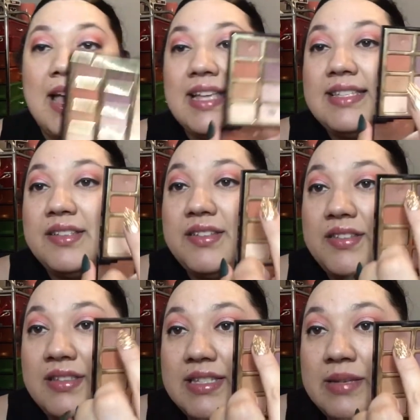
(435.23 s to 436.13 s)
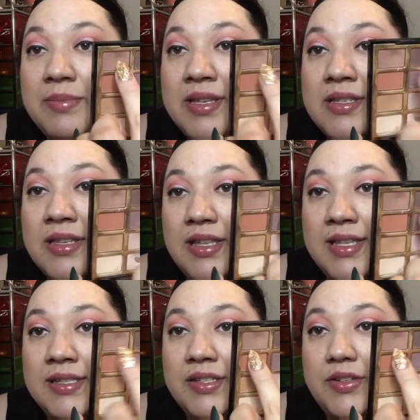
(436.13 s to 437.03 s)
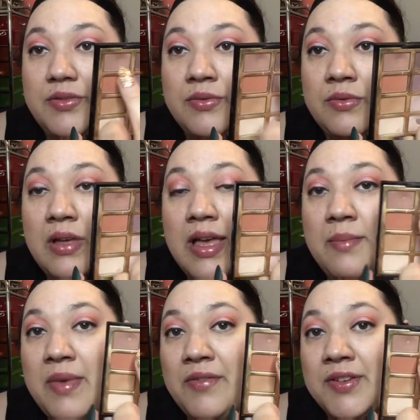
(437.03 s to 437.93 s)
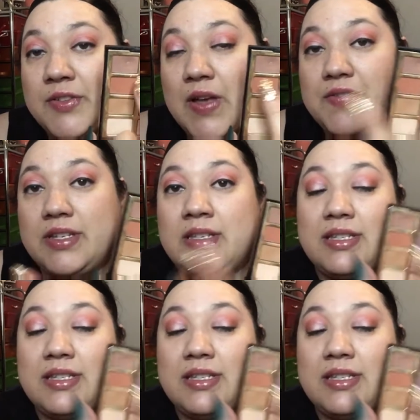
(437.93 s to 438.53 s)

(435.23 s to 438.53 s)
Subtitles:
I still dip into these 2 ever so often,